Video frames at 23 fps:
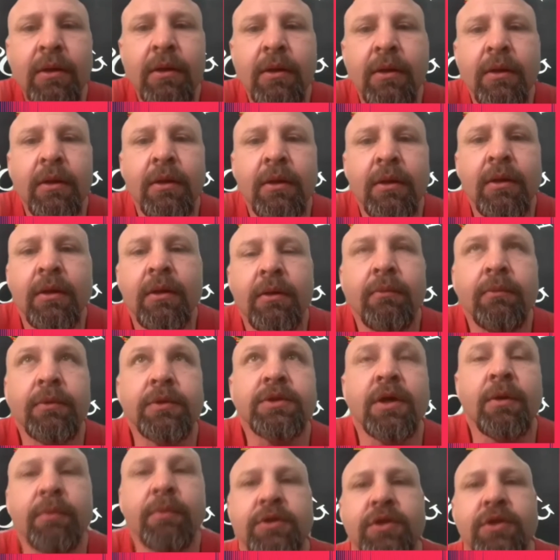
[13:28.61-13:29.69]
It's, it's, we're,
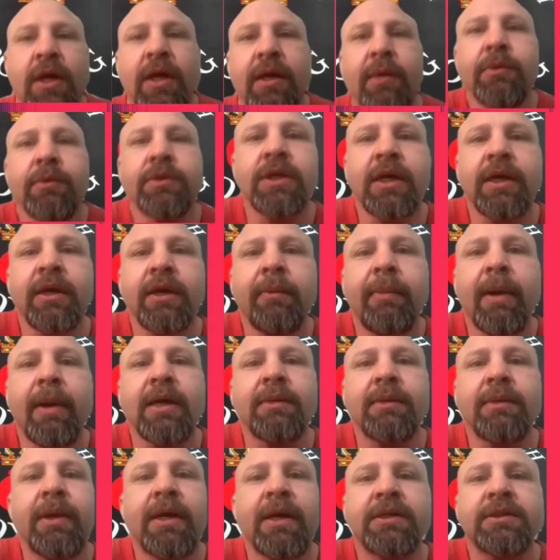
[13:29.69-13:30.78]
talking, talking, we're talking
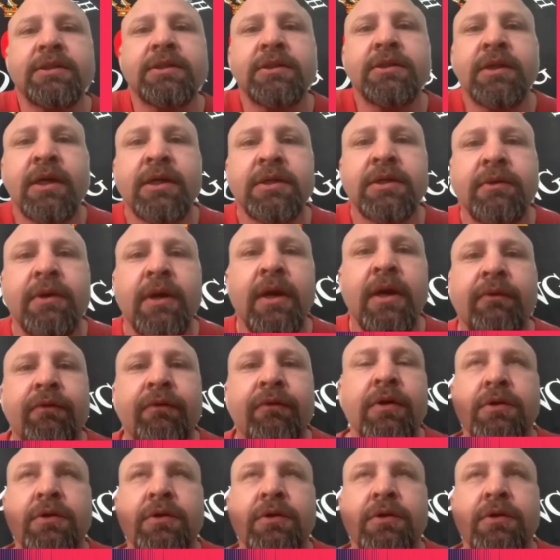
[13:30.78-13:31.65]
about passes next guy first.